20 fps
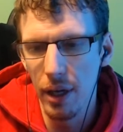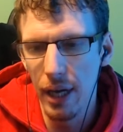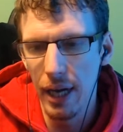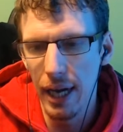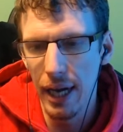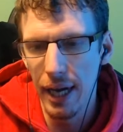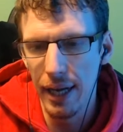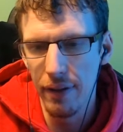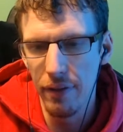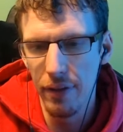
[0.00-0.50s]

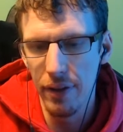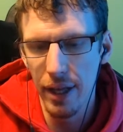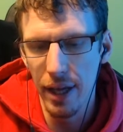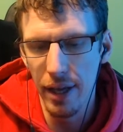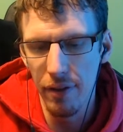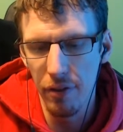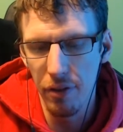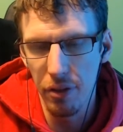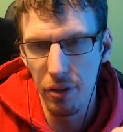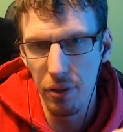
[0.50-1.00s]
and
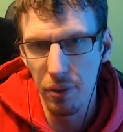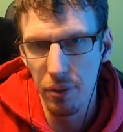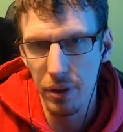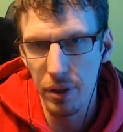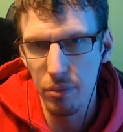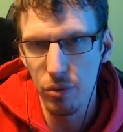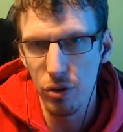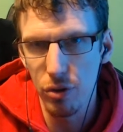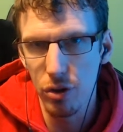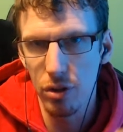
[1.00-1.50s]
then thought it
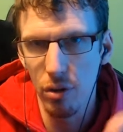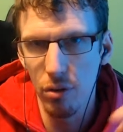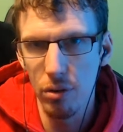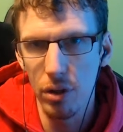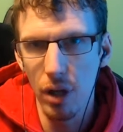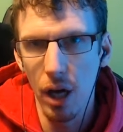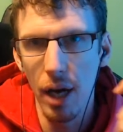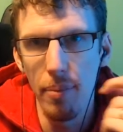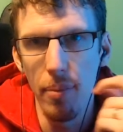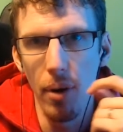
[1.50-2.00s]
was so
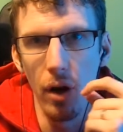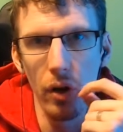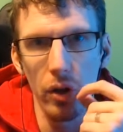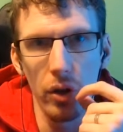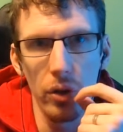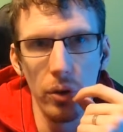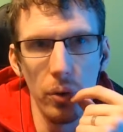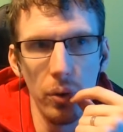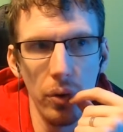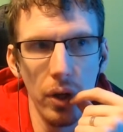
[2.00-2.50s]

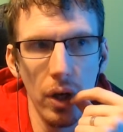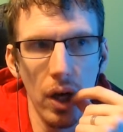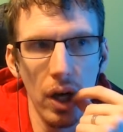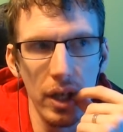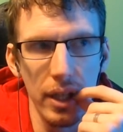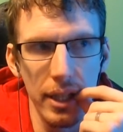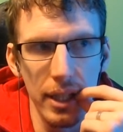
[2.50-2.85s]
diabolical that I